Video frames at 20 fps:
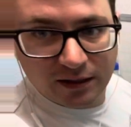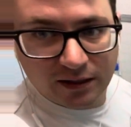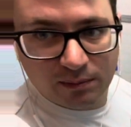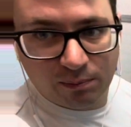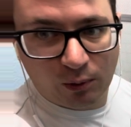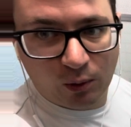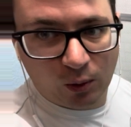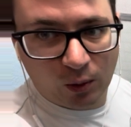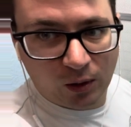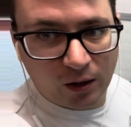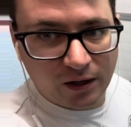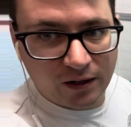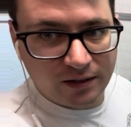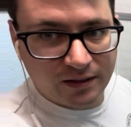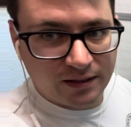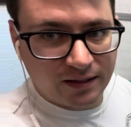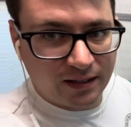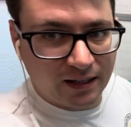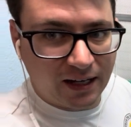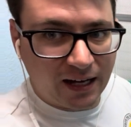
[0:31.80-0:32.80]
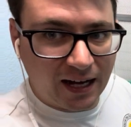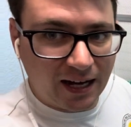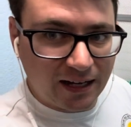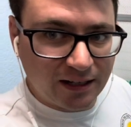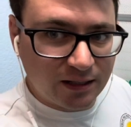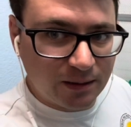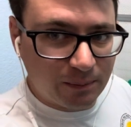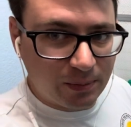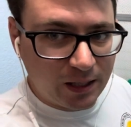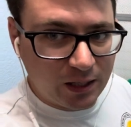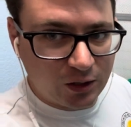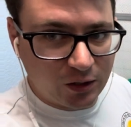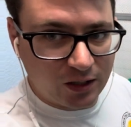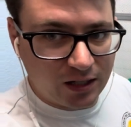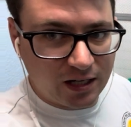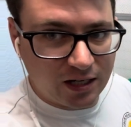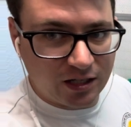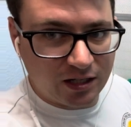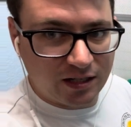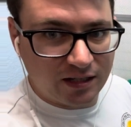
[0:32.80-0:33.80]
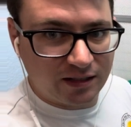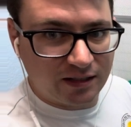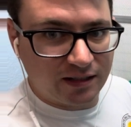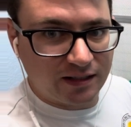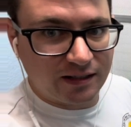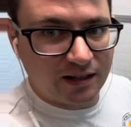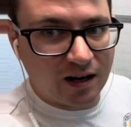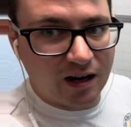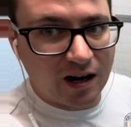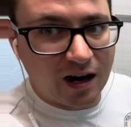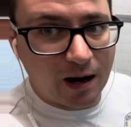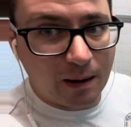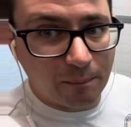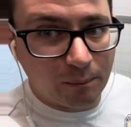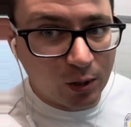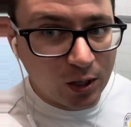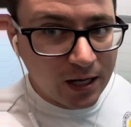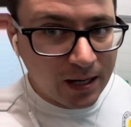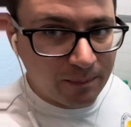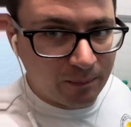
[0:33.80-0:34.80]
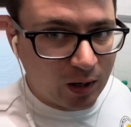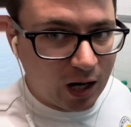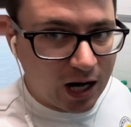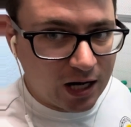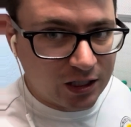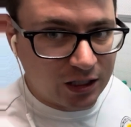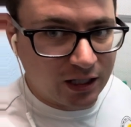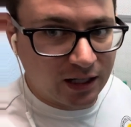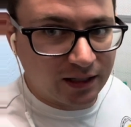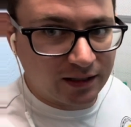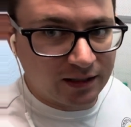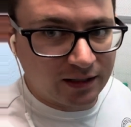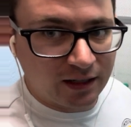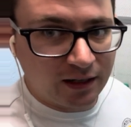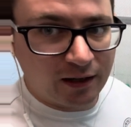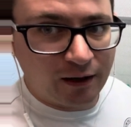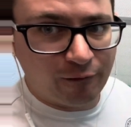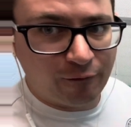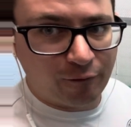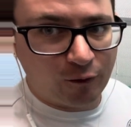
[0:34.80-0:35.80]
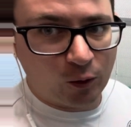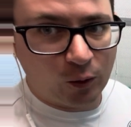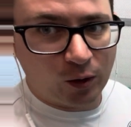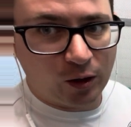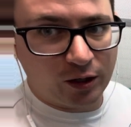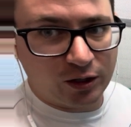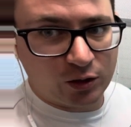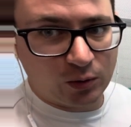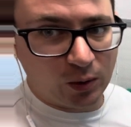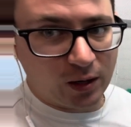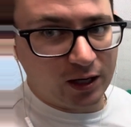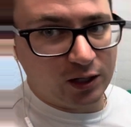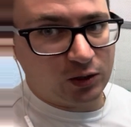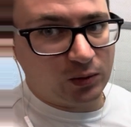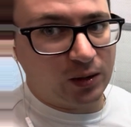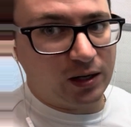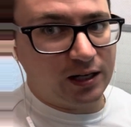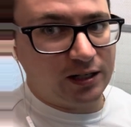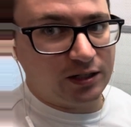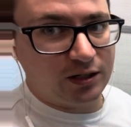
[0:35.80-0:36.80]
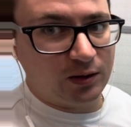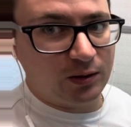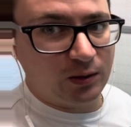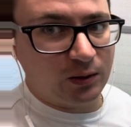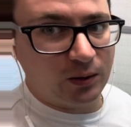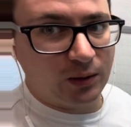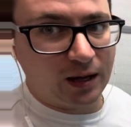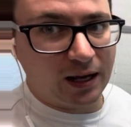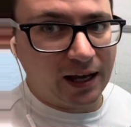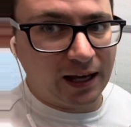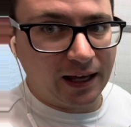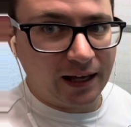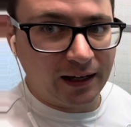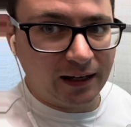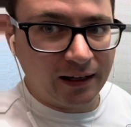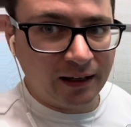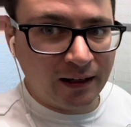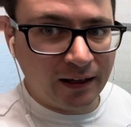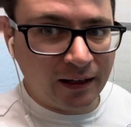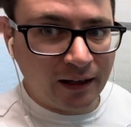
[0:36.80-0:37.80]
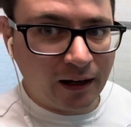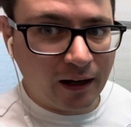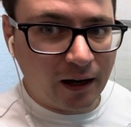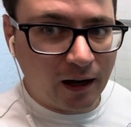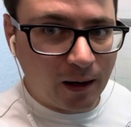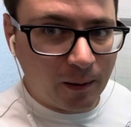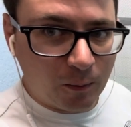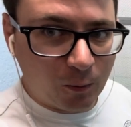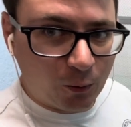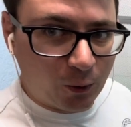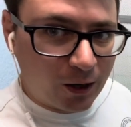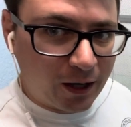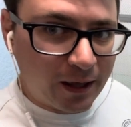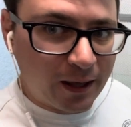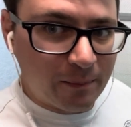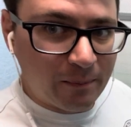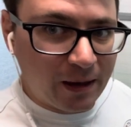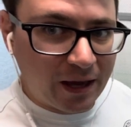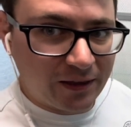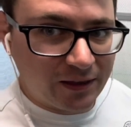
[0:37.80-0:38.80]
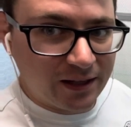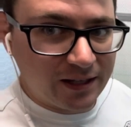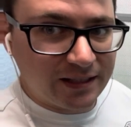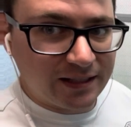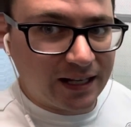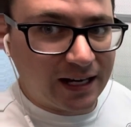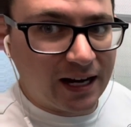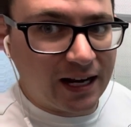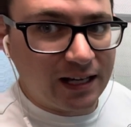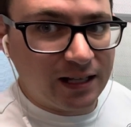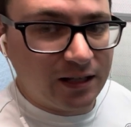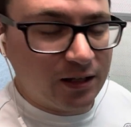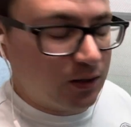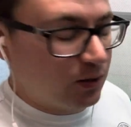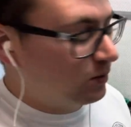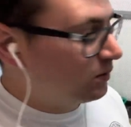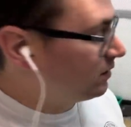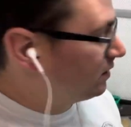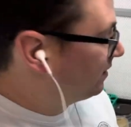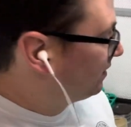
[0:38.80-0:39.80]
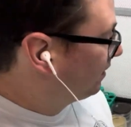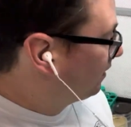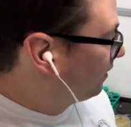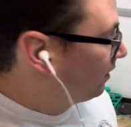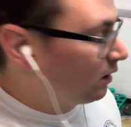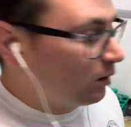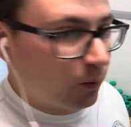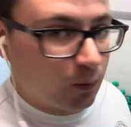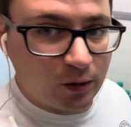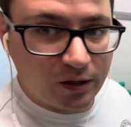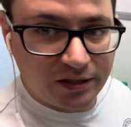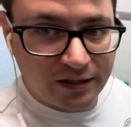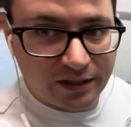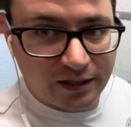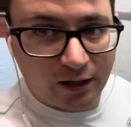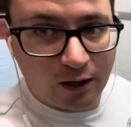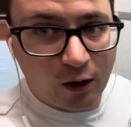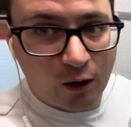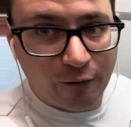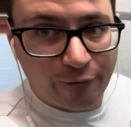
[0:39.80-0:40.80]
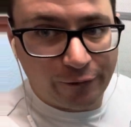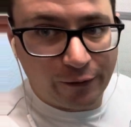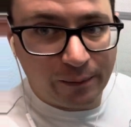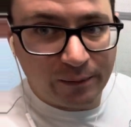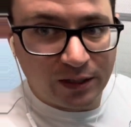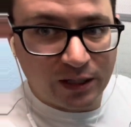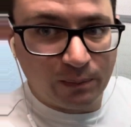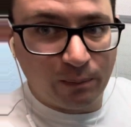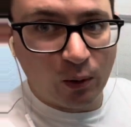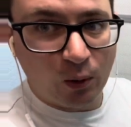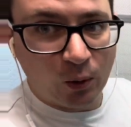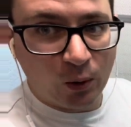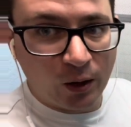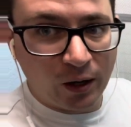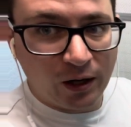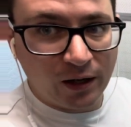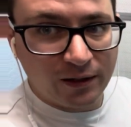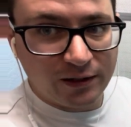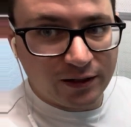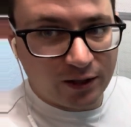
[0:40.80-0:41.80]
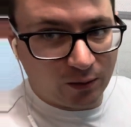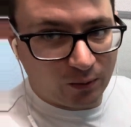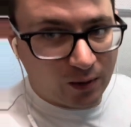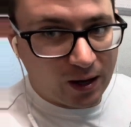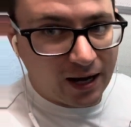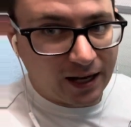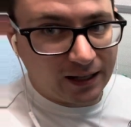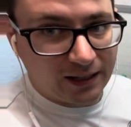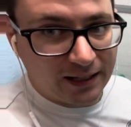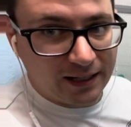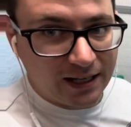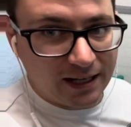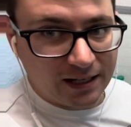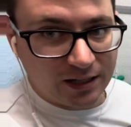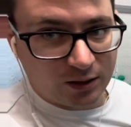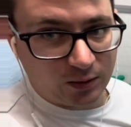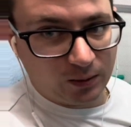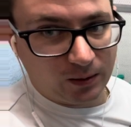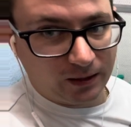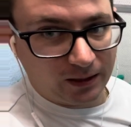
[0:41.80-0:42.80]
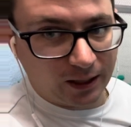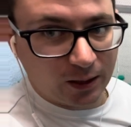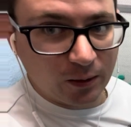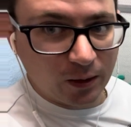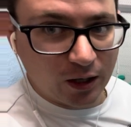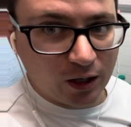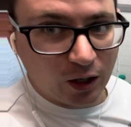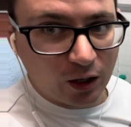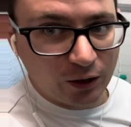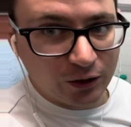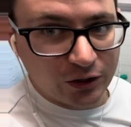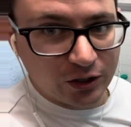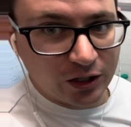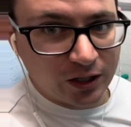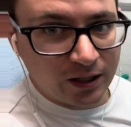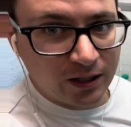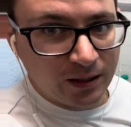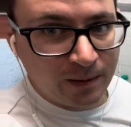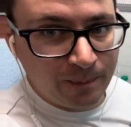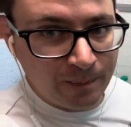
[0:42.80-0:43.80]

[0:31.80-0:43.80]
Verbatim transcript: spores onto petri dishes to start our breeding project for 2022. And um, one of the methods that I used was to go from spore directly into a liquid culture.